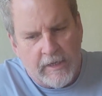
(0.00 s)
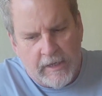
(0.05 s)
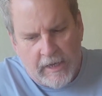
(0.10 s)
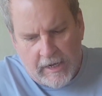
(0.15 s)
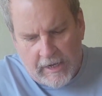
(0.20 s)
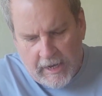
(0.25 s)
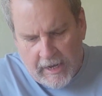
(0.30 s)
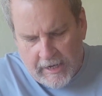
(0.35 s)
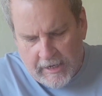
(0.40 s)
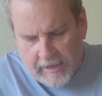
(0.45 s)

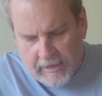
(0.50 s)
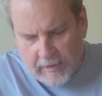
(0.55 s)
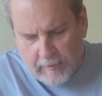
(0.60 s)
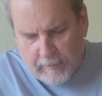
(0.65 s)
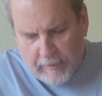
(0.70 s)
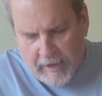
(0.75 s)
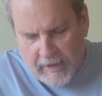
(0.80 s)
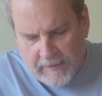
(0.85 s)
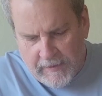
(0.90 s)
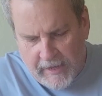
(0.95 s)
And I ended up
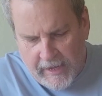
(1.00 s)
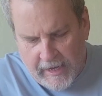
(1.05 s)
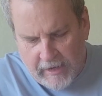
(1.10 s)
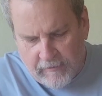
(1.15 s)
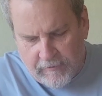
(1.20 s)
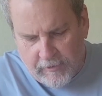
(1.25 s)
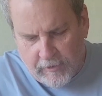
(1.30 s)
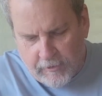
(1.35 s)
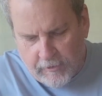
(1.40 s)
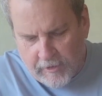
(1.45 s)
buying the
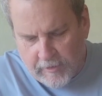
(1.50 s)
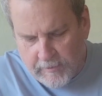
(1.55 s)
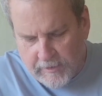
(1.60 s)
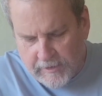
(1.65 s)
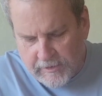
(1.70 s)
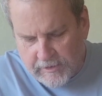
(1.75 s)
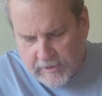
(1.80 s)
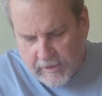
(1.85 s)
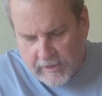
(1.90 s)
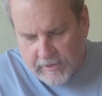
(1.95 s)
handful of
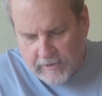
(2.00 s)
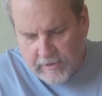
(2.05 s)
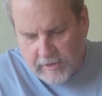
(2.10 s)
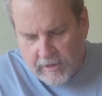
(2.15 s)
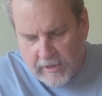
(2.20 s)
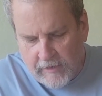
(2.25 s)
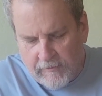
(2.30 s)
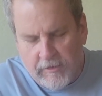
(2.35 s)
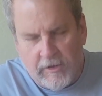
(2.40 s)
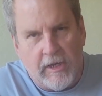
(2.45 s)
ornaments, and I
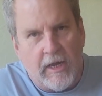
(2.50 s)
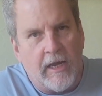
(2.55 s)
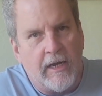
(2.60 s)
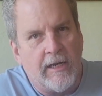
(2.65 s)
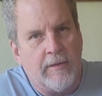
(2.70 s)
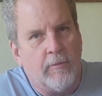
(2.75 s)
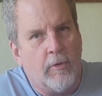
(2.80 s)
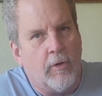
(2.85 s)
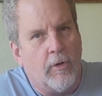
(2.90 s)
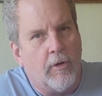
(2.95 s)
said, have you got
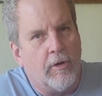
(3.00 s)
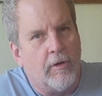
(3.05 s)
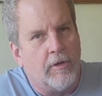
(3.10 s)
any more?